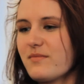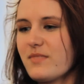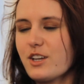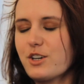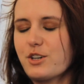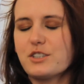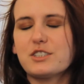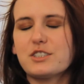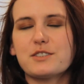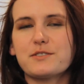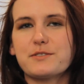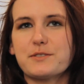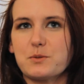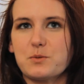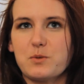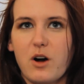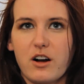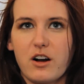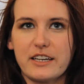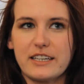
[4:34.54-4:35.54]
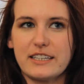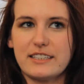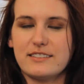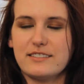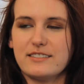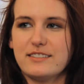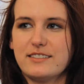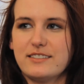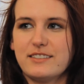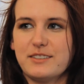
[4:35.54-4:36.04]
Christopher
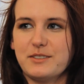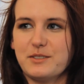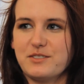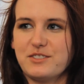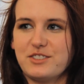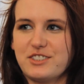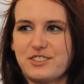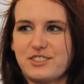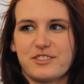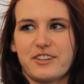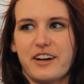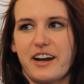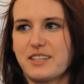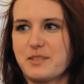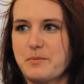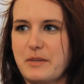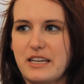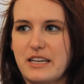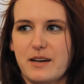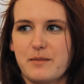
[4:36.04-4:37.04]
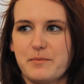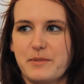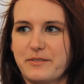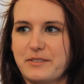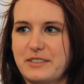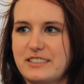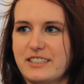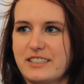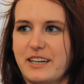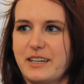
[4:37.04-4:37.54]
Walken, who just cracks me up
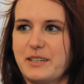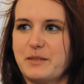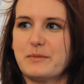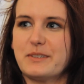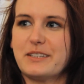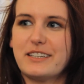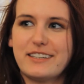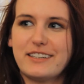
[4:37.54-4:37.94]
every time.